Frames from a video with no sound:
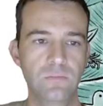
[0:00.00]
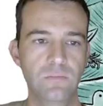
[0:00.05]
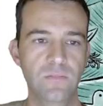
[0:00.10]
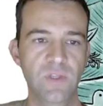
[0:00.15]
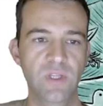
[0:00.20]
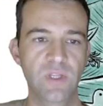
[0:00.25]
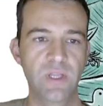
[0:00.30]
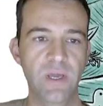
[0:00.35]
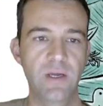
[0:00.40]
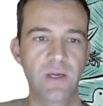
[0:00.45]

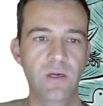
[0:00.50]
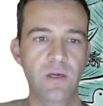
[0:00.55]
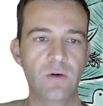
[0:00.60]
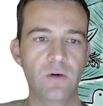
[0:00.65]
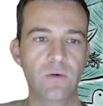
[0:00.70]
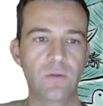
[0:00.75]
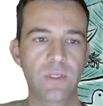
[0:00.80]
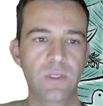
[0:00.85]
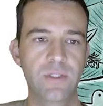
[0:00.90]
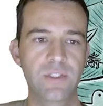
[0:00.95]

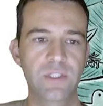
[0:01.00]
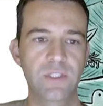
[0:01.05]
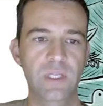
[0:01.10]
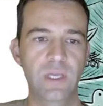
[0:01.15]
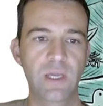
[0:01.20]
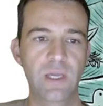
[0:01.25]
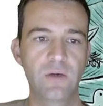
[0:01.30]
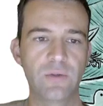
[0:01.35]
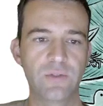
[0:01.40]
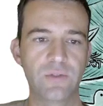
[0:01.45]
Now, let's
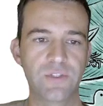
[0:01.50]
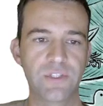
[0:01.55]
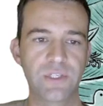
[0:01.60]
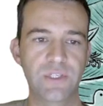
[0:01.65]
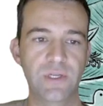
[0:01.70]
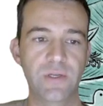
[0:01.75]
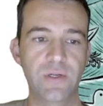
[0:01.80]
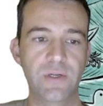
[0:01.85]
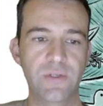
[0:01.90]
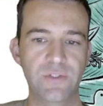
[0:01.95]
count
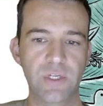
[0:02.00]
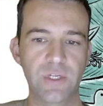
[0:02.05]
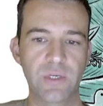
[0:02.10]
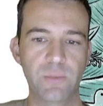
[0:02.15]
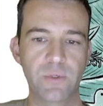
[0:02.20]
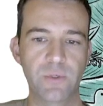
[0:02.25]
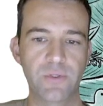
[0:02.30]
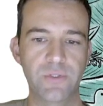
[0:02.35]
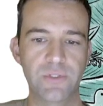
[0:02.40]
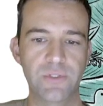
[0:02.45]
Sienna's
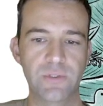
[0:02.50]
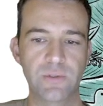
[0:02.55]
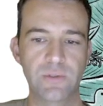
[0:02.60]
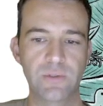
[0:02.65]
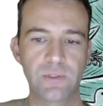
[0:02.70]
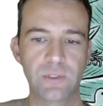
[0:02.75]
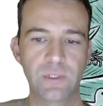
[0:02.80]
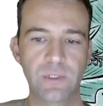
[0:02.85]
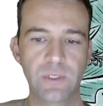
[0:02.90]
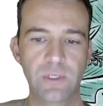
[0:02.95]
numbers.
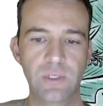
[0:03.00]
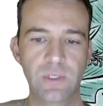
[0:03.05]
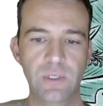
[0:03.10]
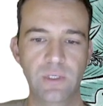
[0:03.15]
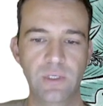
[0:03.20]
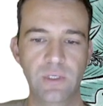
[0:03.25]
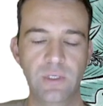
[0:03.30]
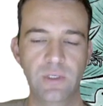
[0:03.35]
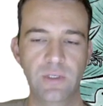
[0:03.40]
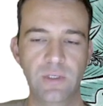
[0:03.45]

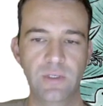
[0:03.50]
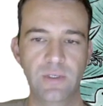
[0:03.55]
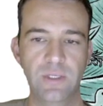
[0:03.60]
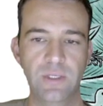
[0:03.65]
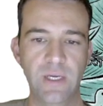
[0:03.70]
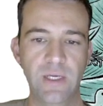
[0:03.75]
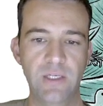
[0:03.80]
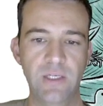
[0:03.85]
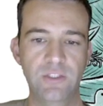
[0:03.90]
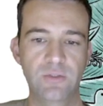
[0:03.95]

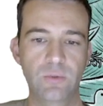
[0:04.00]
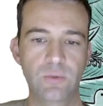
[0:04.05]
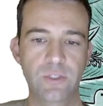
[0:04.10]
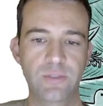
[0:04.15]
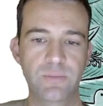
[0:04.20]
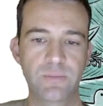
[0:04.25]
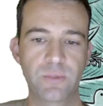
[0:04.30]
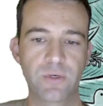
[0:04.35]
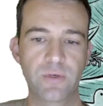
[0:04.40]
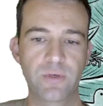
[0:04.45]
Dash
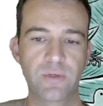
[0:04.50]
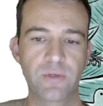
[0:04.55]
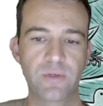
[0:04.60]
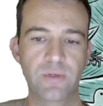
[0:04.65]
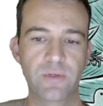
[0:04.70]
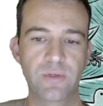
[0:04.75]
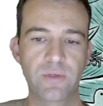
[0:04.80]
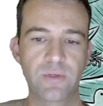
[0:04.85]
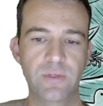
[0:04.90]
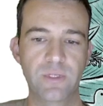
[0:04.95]
whispered,
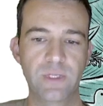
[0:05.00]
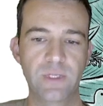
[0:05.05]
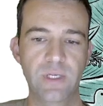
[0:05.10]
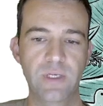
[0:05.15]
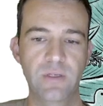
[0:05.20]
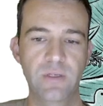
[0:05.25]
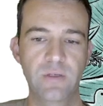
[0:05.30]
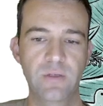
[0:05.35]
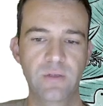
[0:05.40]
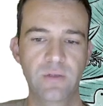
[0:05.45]

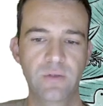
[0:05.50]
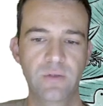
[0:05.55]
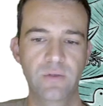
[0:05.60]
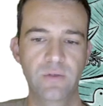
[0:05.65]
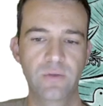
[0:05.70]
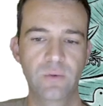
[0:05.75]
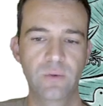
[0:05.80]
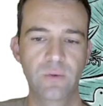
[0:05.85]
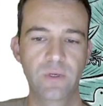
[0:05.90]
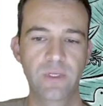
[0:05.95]
10,
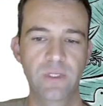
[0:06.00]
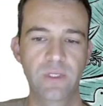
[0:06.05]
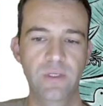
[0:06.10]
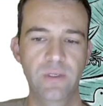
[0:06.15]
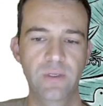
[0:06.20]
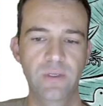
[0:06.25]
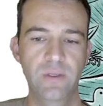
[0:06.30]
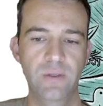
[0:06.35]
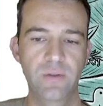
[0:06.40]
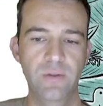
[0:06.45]
20,
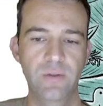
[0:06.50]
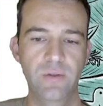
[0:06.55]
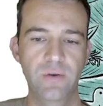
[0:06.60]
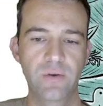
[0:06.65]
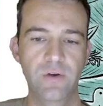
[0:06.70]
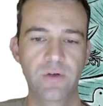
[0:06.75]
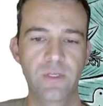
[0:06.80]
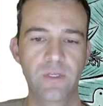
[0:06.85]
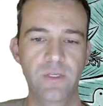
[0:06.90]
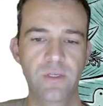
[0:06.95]

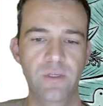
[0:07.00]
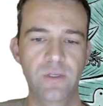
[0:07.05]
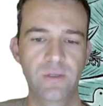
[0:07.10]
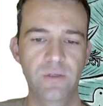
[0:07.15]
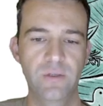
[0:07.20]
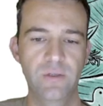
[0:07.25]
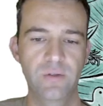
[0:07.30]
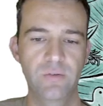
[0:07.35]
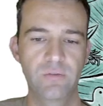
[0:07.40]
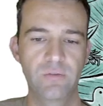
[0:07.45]
30,
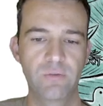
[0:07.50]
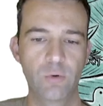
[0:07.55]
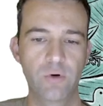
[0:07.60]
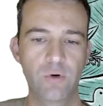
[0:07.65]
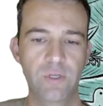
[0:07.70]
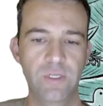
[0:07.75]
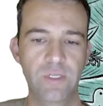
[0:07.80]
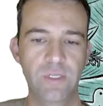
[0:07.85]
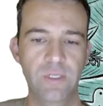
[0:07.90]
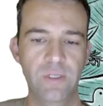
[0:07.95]

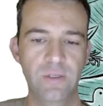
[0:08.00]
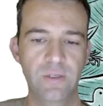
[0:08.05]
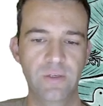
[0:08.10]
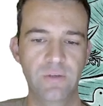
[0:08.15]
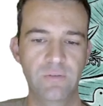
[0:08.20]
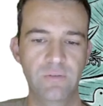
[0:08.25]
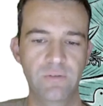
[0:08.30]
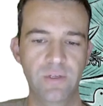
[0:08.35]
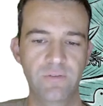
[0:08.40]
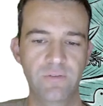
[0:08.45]
40,
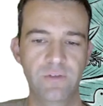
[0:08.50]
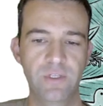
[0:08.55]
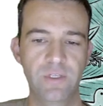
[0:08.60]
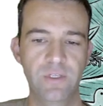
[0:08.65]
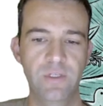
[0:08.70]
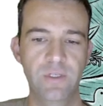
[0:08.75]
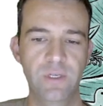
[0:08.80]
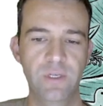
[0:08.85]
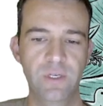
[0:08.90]
50,